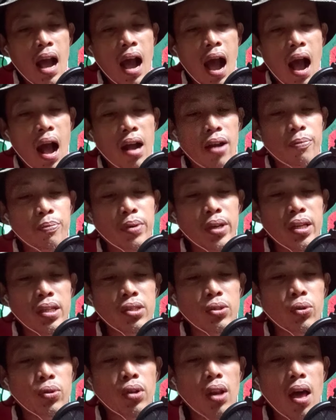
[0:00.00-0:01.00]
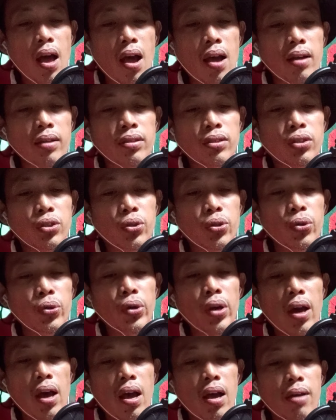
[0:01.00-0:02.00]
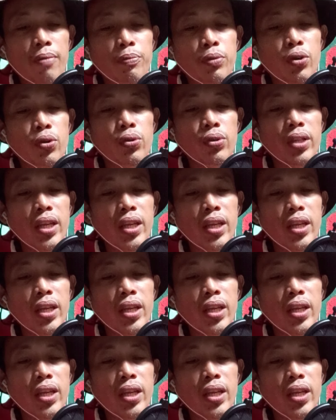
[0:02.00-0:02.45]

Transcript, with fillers: I'll be so glad to have you